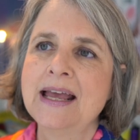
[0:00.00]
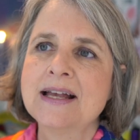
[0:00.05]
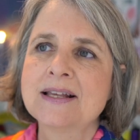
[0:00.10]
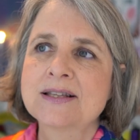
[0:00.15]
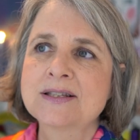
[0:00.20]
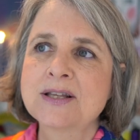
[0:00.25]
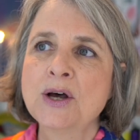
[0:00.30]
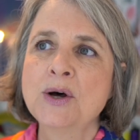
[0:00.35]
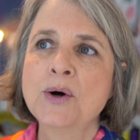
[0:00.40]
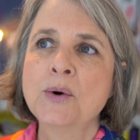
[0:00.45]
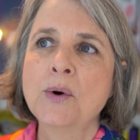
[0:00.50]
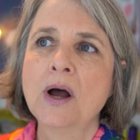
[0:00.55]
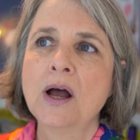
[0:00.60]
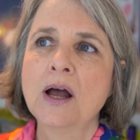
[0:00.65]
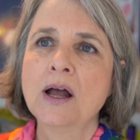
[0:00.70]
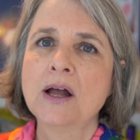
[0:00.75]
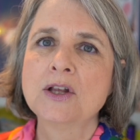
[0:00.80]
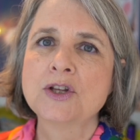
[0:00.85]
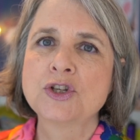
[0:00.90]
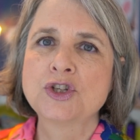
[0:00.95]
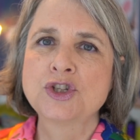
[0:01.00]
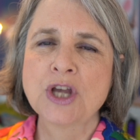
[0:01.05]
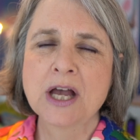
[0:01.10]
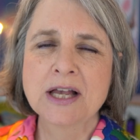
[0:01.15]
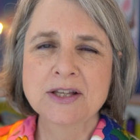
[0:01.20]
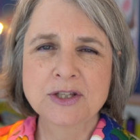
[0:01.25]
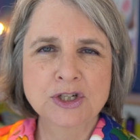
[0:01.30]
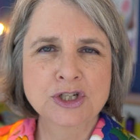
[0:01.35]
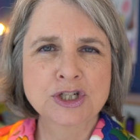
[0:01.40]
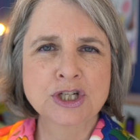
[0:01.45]
So
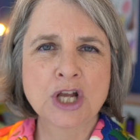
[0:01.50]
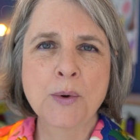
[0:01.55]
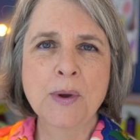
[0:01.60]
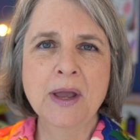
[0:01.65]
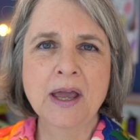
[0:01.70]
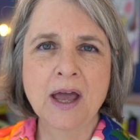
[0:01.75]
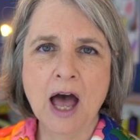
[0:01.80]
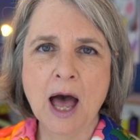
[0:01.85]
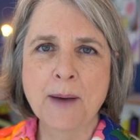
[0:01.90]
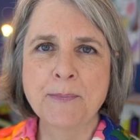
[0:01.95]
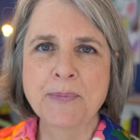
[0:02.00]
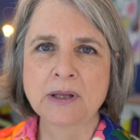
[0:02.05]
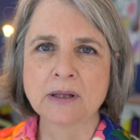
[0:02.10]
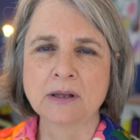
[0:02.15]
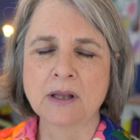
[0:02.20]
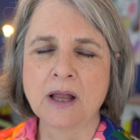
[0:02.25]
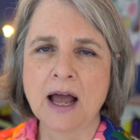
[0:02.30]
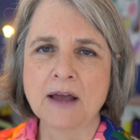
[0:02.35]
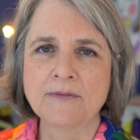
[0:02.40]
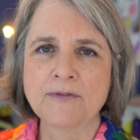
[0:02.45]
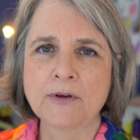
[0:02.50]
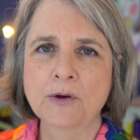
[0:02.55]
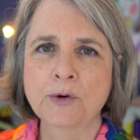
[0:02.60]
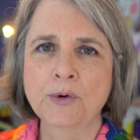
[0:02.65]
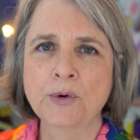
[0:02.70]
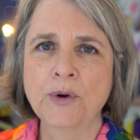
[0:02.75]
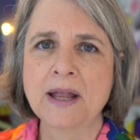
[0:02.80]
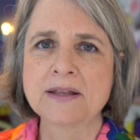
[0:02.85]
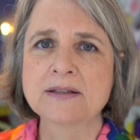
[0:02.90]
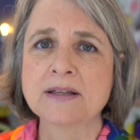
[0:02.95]
just showing up in life
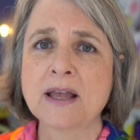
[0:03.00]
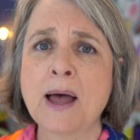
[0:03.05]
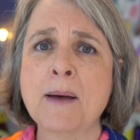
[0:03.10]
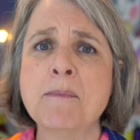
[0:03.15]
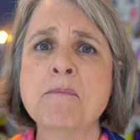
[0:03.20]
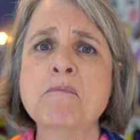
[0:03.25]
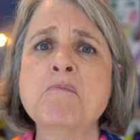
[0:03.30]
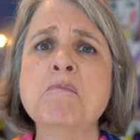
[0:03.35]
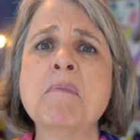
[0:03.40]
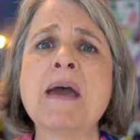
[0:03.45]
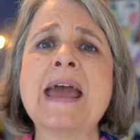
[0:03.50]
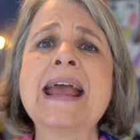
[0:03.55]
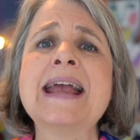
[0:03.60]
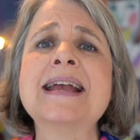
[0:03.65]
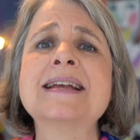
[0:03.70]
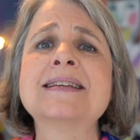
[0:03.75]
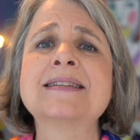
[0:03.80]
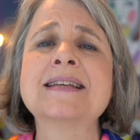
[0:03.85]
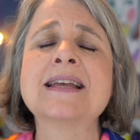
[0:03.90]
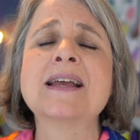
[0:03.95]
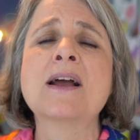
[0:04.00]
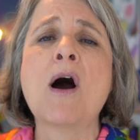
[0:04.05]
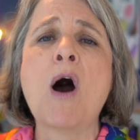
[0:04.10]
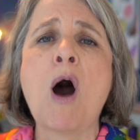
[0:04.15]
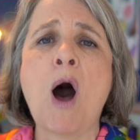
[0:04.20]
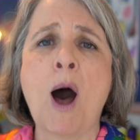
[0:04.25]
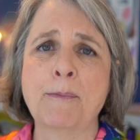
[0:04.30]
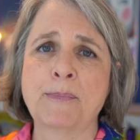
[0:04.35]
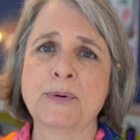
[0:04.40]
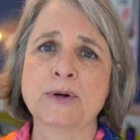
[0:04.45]
creates amazing
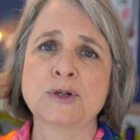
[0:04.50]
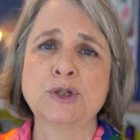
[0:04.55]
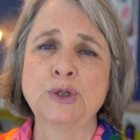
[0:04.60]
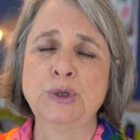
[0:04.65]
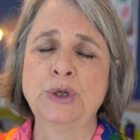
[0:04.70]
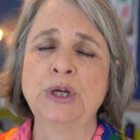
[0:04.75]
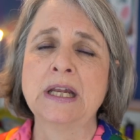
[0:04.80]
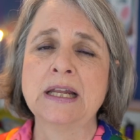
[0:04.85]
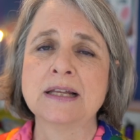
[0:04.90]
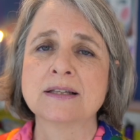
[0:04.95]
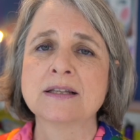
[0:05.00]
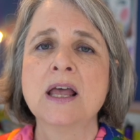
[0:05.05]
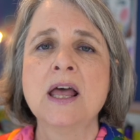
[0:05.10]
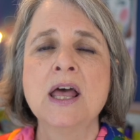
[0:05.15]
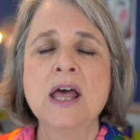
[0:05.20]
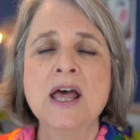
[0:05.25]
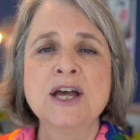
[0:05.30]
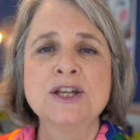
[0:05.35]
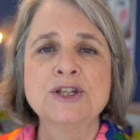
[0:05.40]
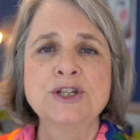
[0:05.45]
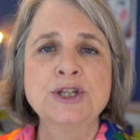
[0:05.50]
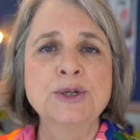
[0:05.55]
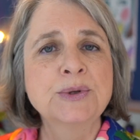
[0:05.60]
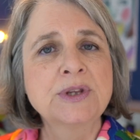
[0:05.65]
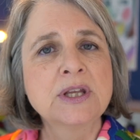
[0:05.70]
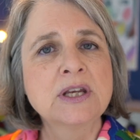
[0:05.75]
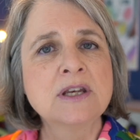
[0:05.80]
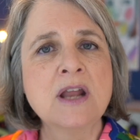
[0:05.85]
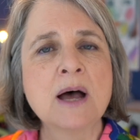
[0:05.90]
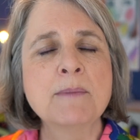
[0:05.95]
opportunities. Do you know what
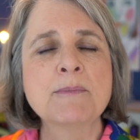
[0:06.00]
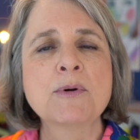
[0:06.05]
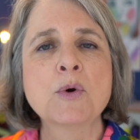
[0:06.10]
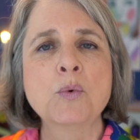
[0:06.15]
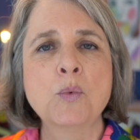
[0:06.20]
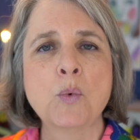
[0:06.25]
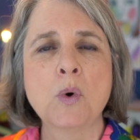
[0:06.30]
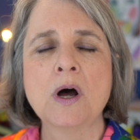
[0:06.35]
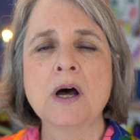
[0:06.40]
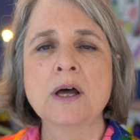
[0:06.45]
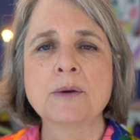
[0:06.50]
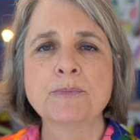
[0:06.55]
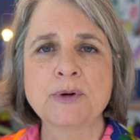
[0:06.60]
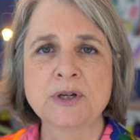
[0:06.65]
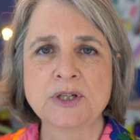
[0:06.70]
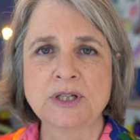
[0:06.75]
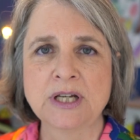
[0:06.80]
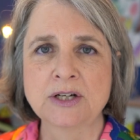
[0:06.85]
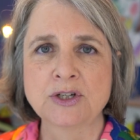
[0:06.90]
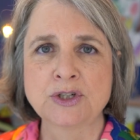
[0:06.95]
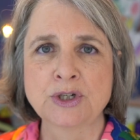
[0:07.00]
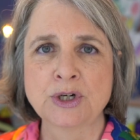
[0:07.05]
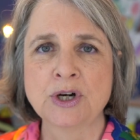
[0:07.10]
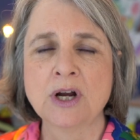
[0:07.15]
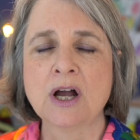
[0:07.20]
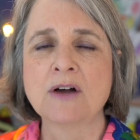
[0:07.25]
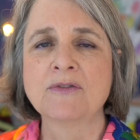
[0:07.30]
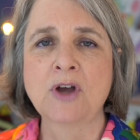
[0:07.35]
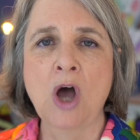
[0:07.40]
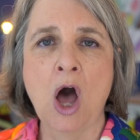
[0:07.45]
the number 1 predictor
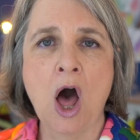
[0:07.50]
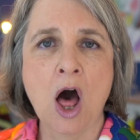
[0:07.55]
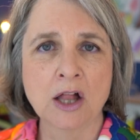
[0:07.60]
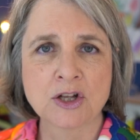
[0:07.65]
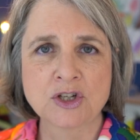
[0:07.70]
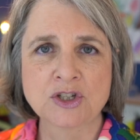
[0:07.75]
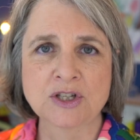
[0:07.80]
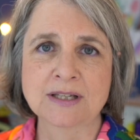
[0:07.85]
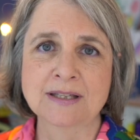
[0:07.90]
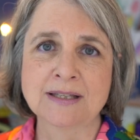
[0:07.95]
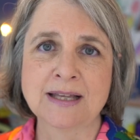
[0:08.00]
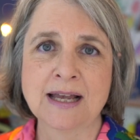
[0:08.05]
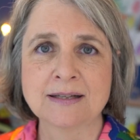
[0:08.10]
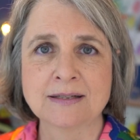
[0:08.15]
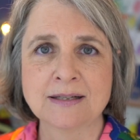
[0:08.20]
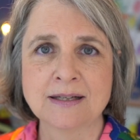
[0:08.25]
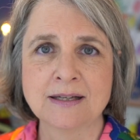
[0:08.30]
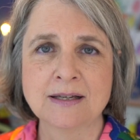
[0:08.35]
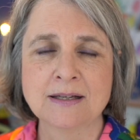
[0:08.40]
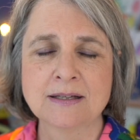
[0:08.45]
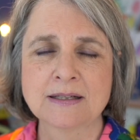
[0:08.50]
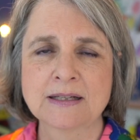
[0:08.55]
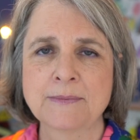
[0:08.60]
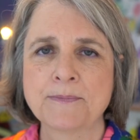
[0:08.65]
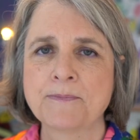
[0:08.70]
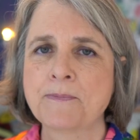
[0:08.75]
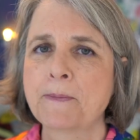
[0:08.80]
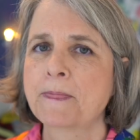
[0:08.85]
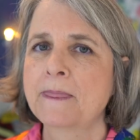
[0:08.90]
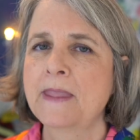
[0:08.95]
of college success is?
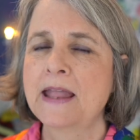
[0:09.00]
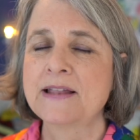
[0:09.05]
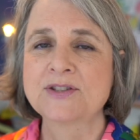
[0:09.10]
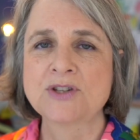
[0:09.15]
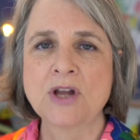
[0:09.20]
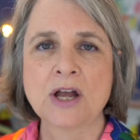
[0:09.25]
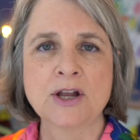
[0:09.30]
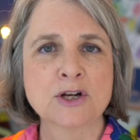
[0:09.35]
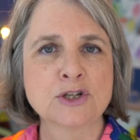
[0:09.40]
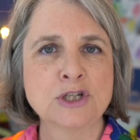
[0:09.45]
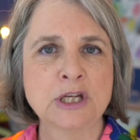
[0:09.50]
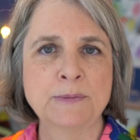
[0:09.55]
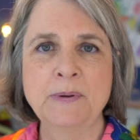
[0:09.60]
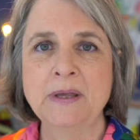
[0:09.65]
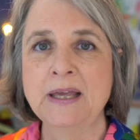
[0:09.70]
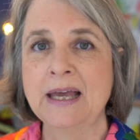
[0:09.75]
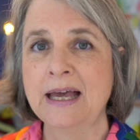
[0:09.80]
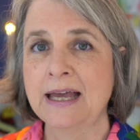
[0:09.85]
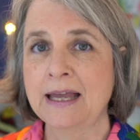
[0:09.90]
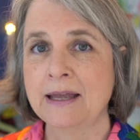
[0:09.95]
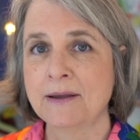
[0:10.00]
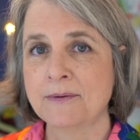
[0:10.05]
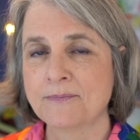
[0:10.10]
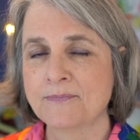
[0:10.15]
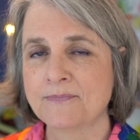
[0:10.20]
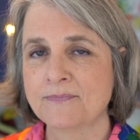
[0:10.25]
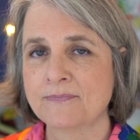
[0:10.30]
It's not your GPA.